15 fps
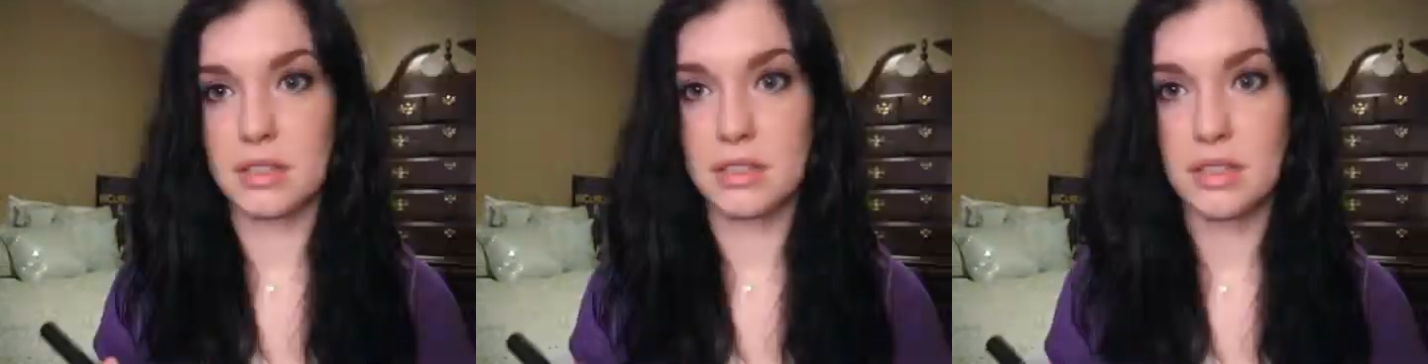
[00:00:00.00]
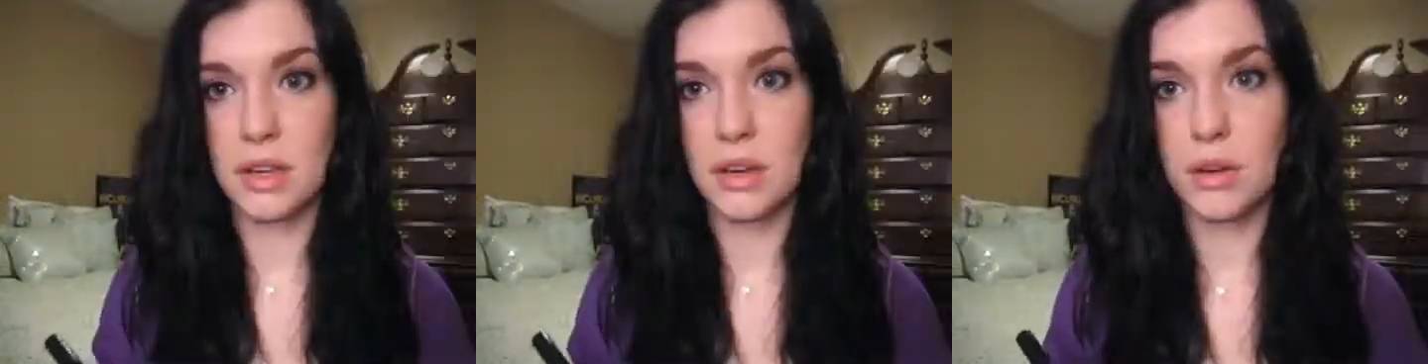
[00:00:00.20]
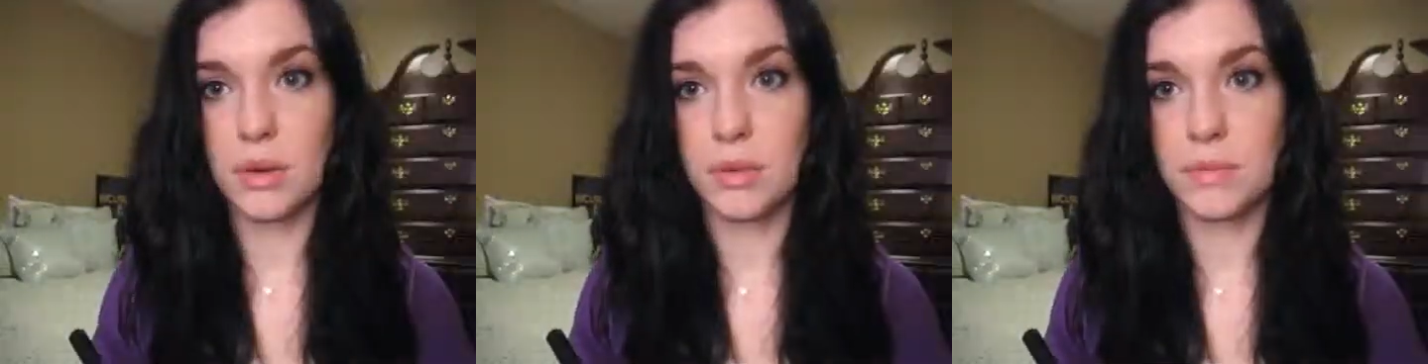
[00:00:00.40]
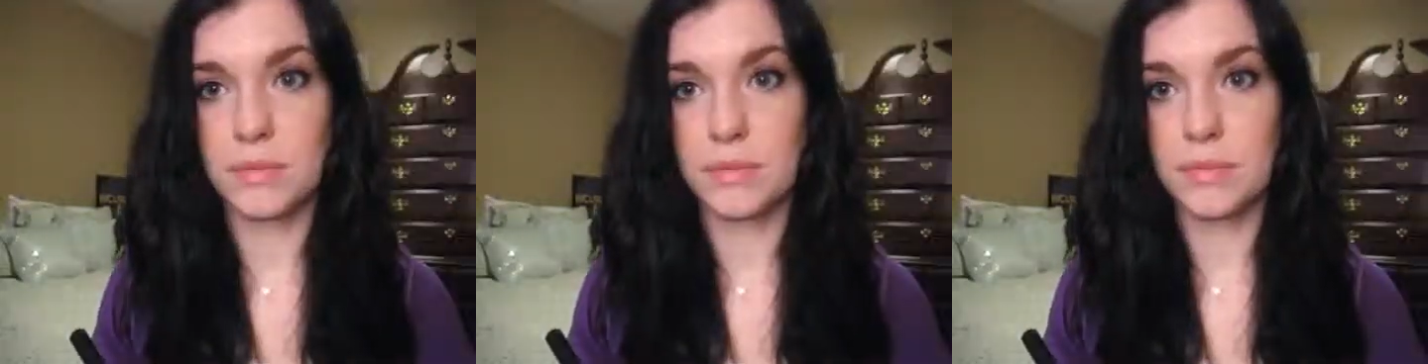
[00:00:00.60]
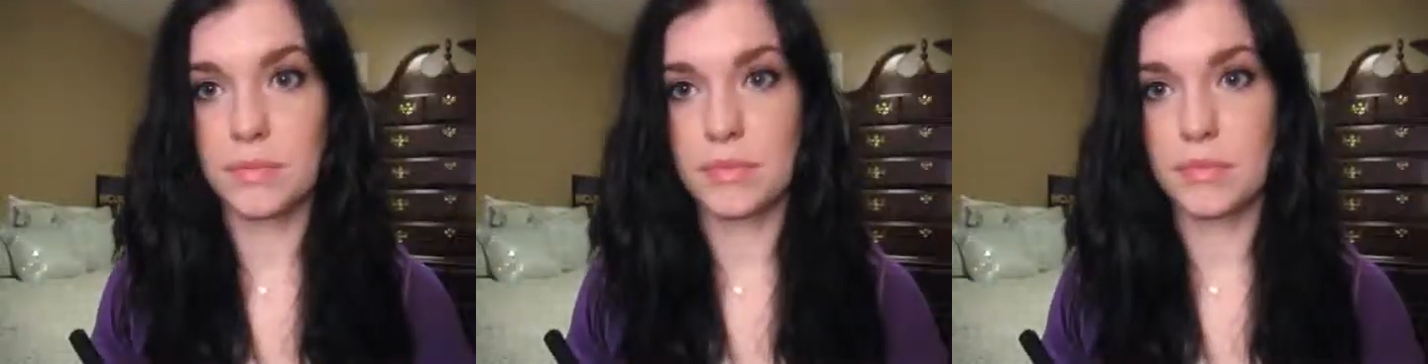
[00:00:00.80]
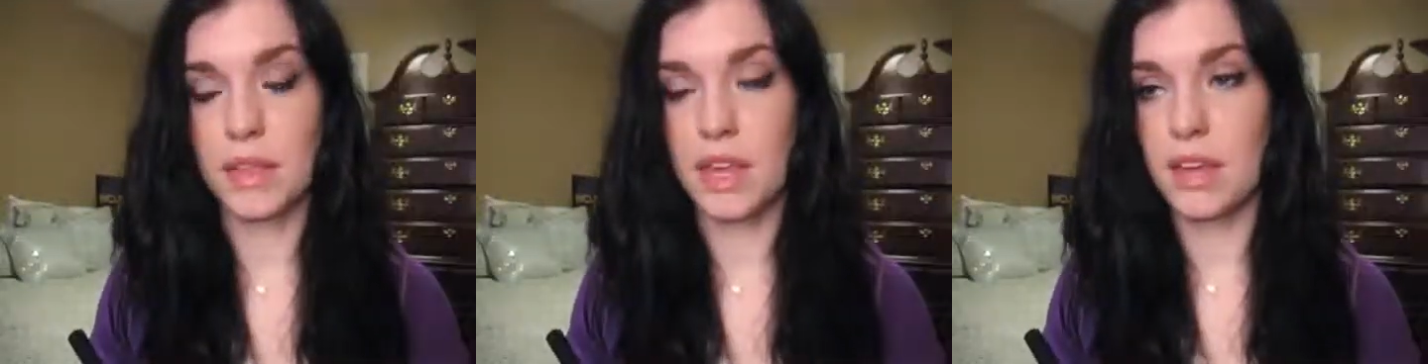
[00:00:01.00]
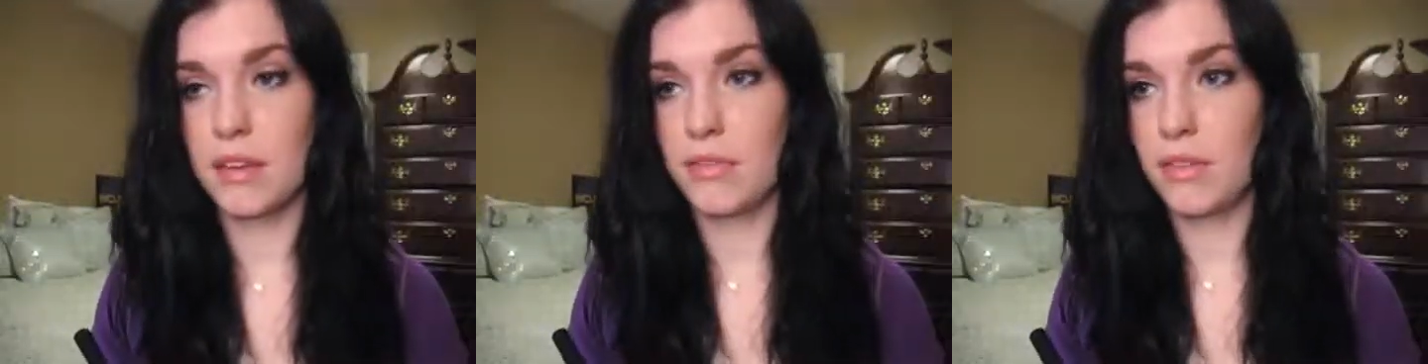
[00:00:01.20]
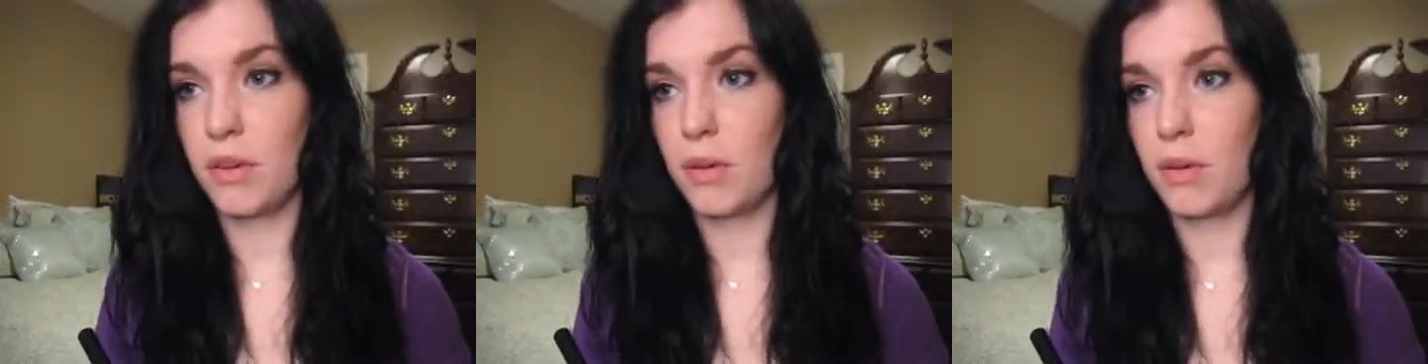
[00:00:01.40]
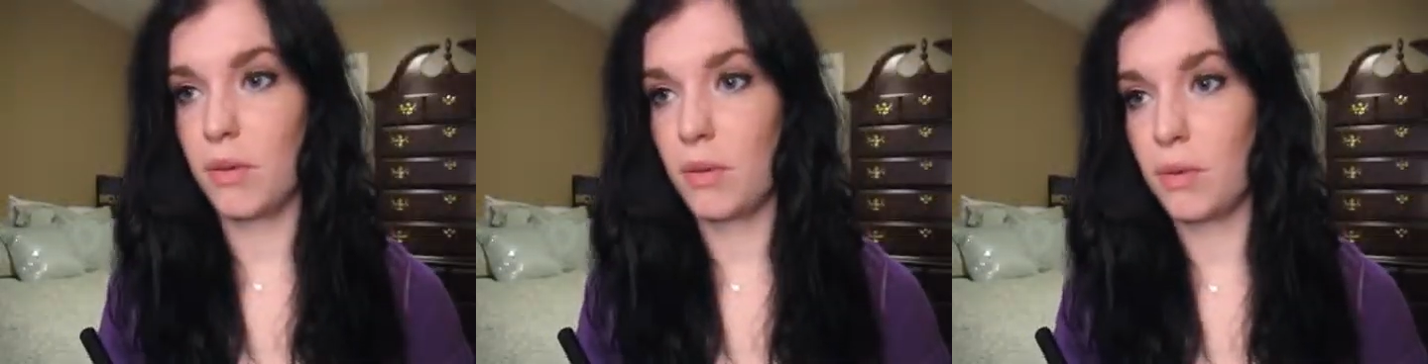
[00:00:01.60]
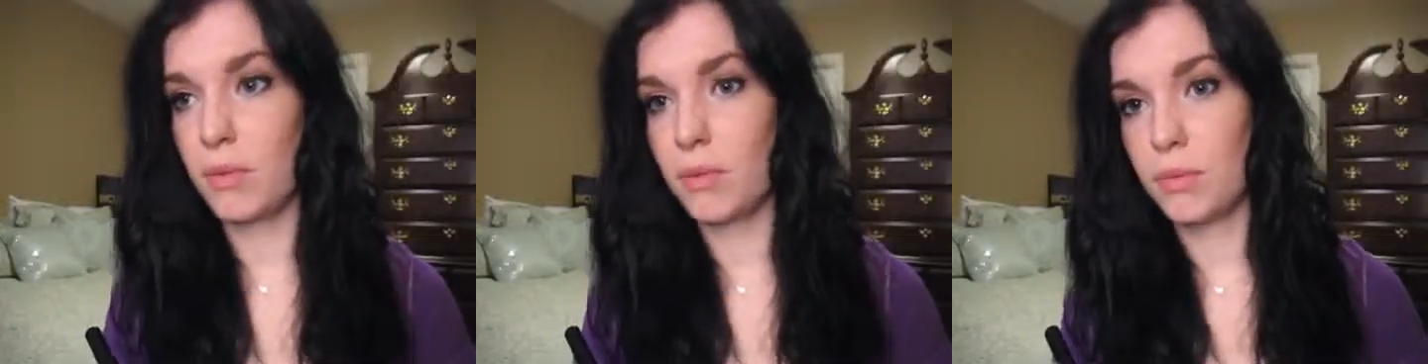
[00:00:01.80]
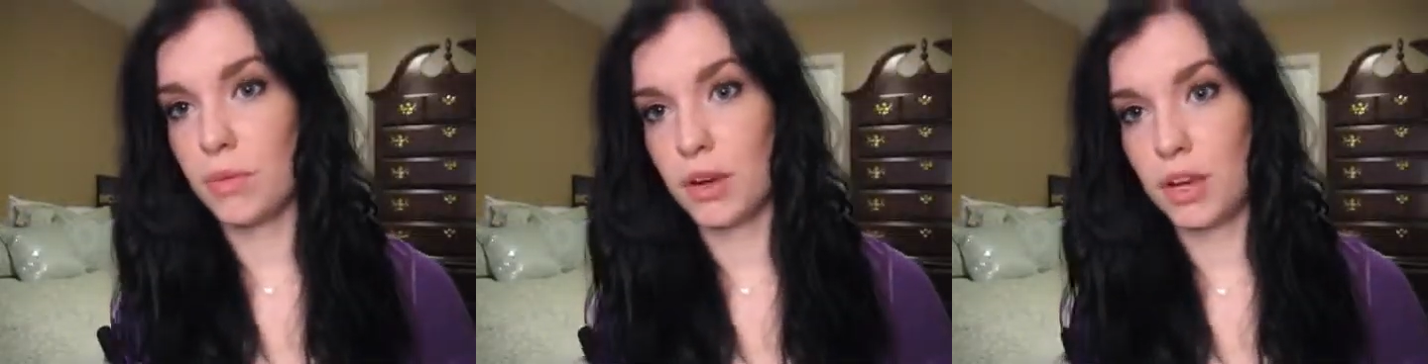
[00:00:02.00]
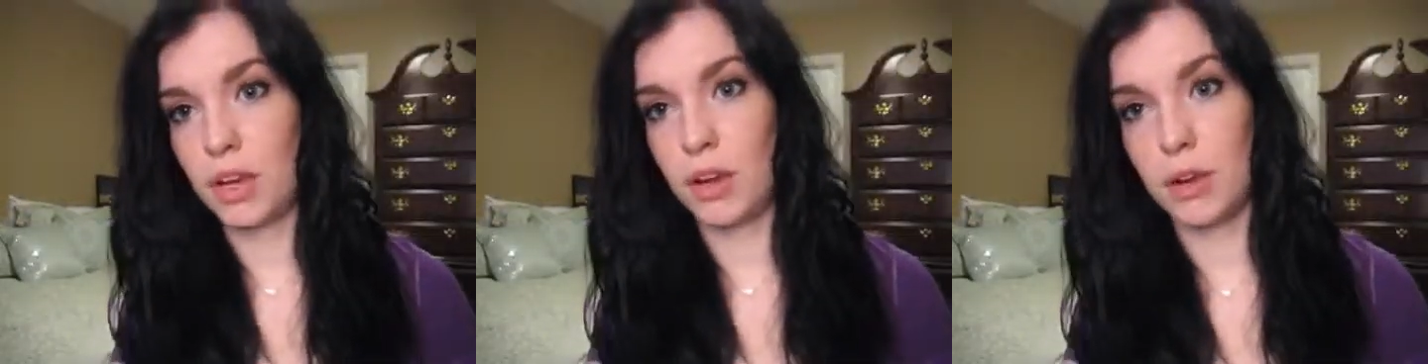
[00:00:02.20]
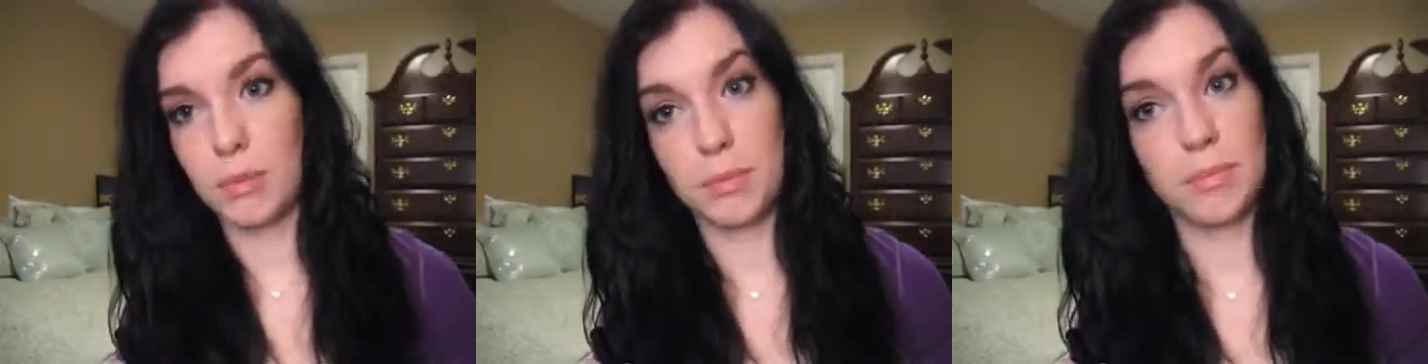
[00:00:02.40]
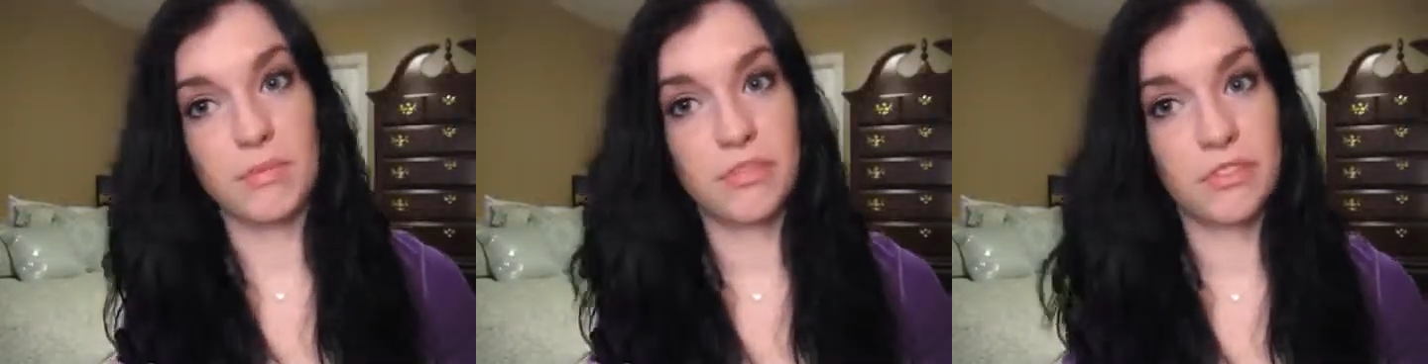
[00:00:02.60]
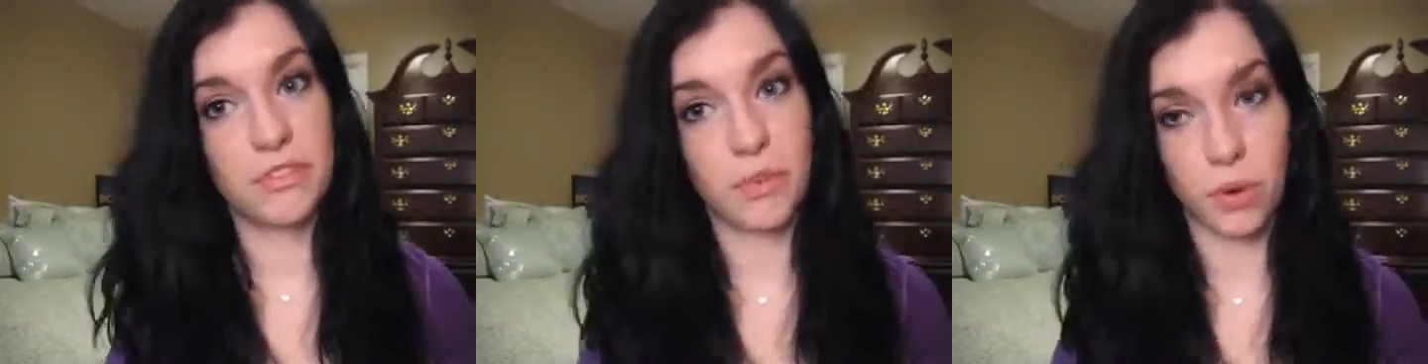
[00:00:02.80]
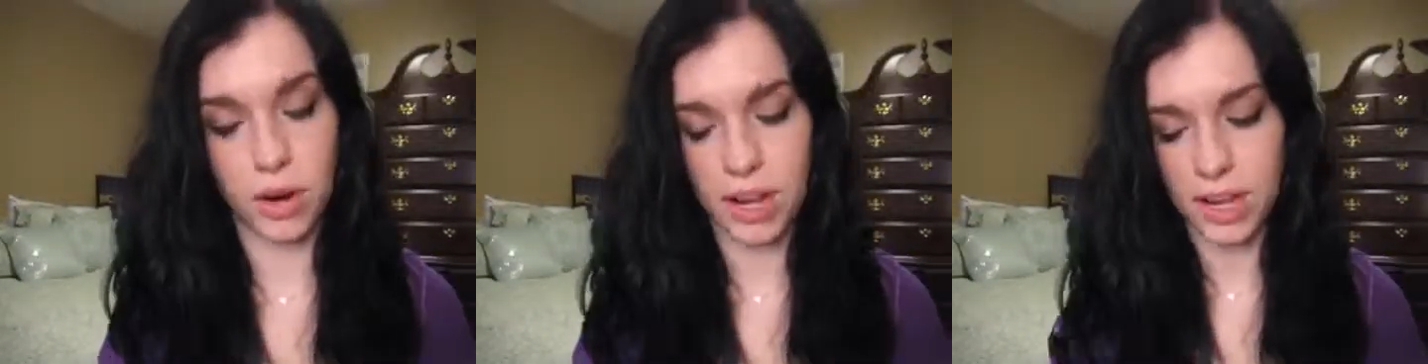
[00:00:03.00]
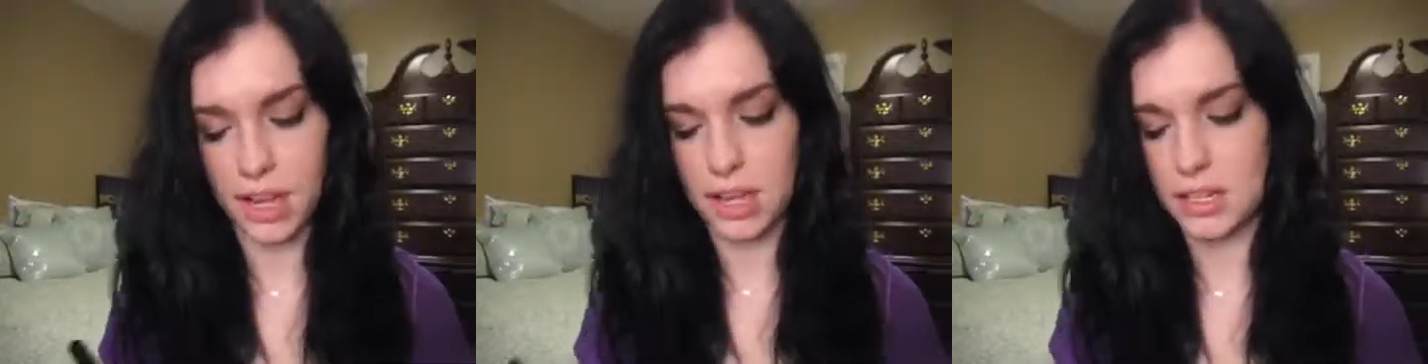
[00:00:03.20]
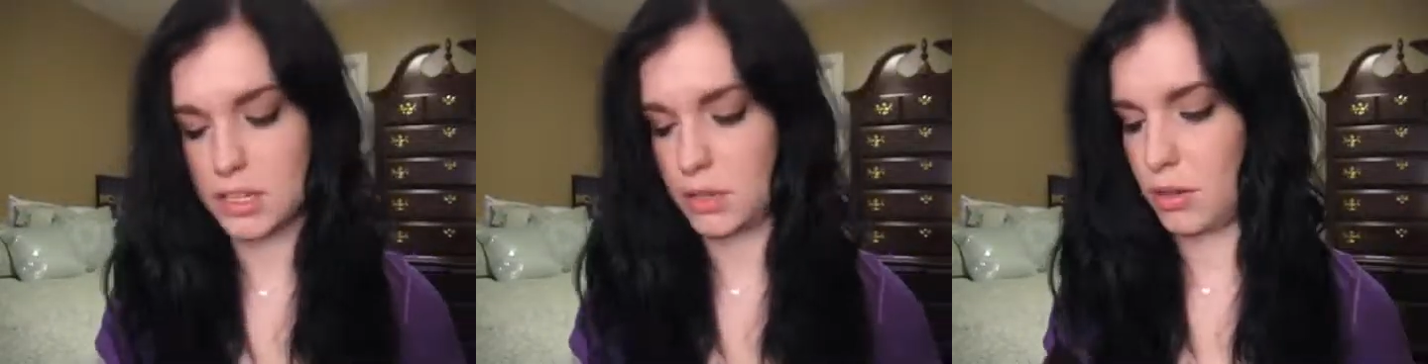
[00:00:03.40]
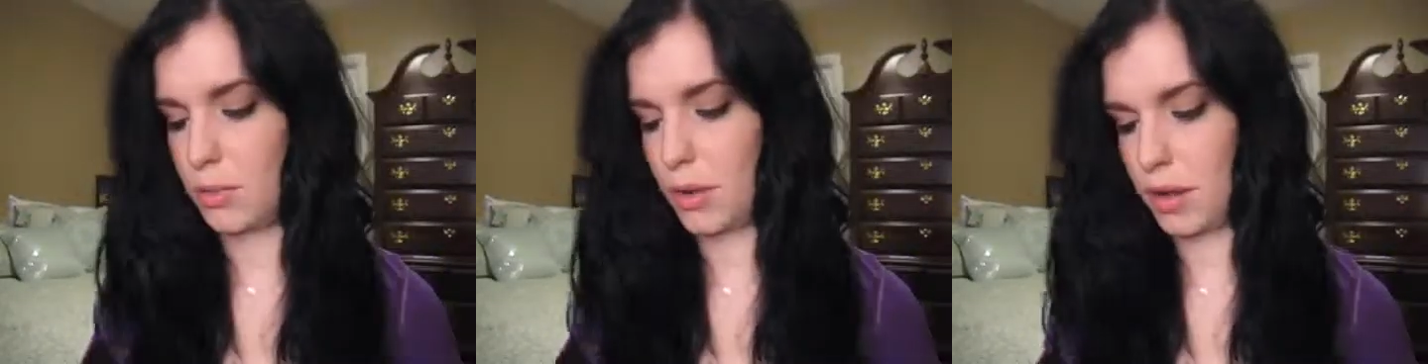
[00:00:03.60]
So if you want your forehead to